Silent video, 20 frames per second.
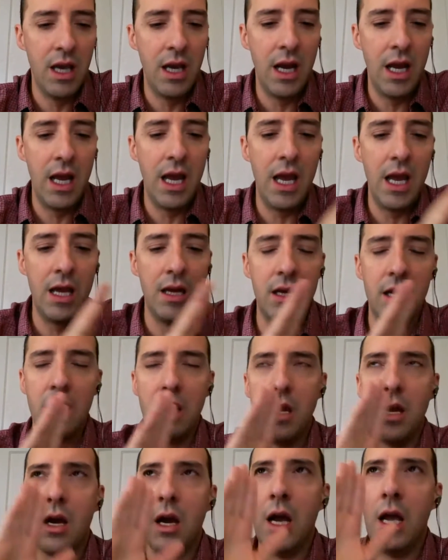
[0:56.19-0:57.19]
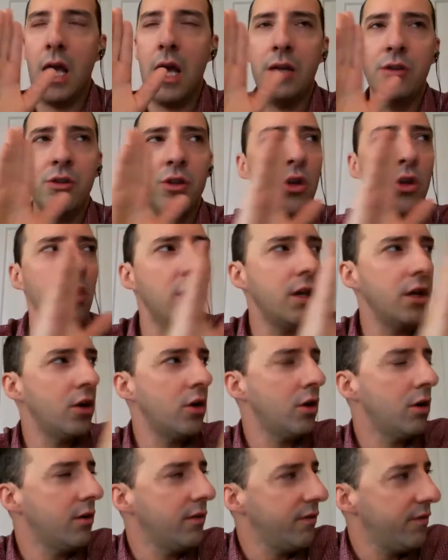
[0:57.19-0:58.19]
and I had I had to look at
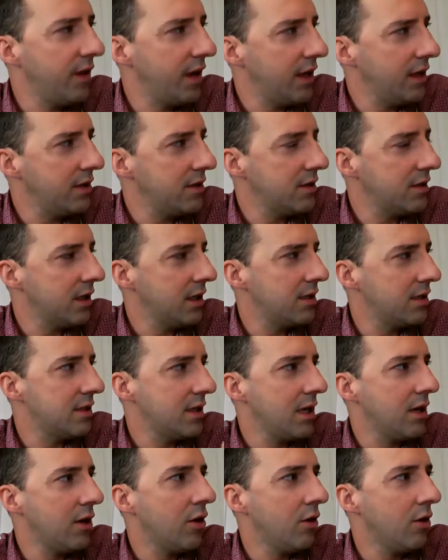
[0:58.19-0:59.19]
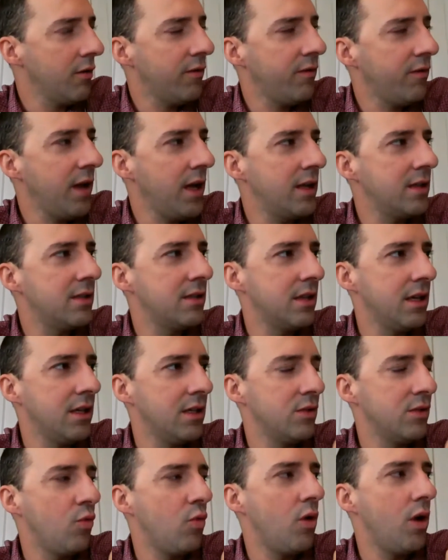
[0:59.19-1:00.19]
her face, and seeing her face
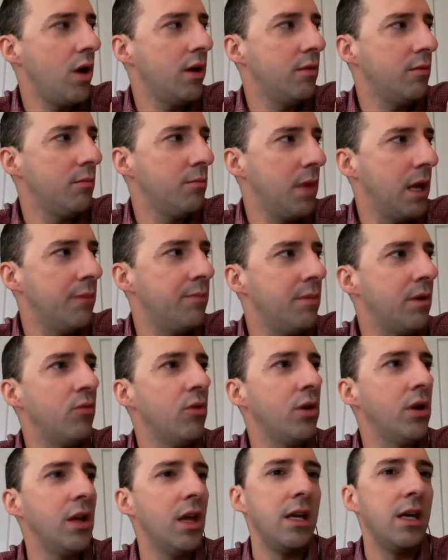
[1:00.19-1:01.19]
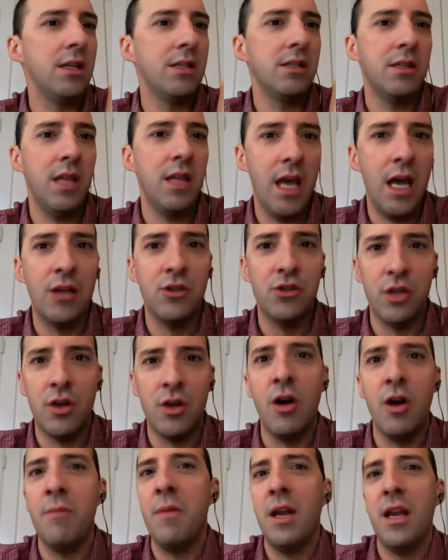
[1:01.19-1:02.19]
is what made me realize they actually
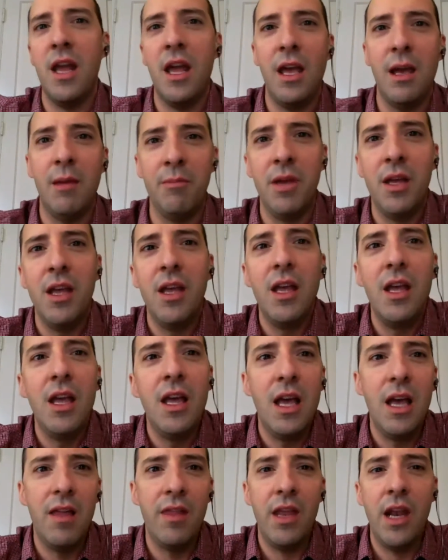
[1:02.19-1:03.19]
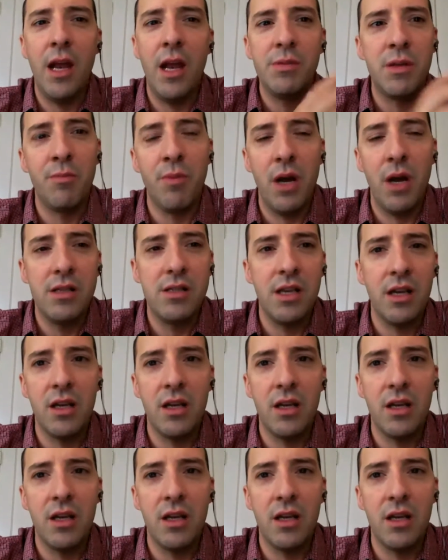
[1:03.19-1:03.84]
called my name. And then I'm surprised I